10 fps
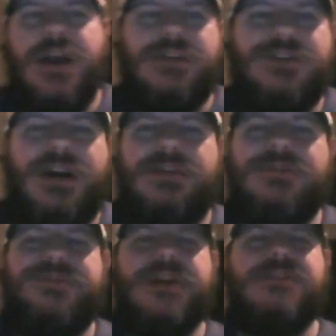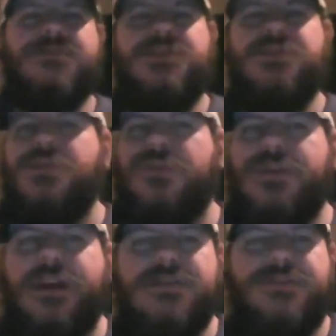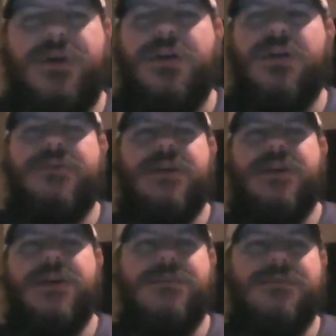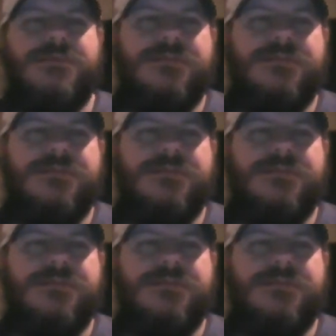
I try to space them 2 or 3 days apart if I can,